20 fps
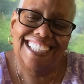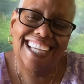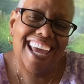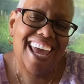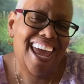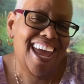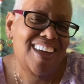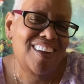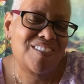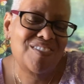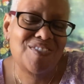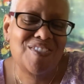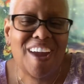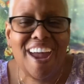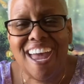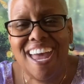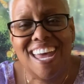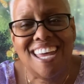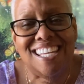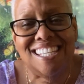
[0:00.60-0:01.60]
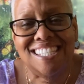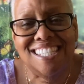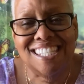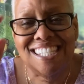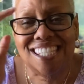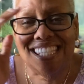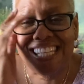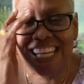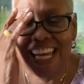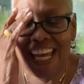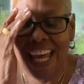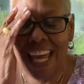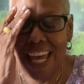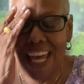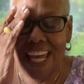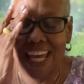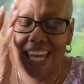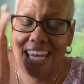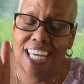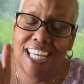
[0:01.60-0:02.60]
Hey friends,
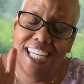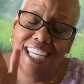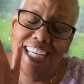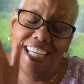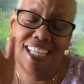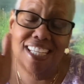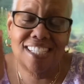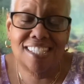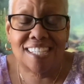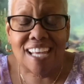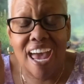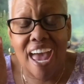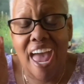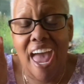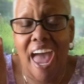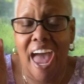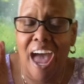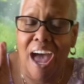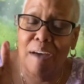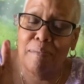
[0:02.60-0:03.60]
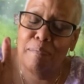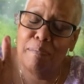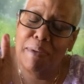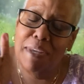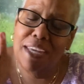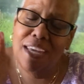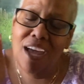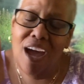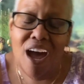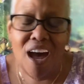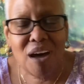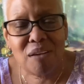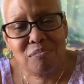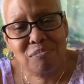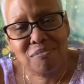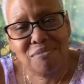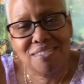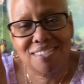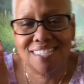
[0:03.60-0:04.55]
it is a happy hump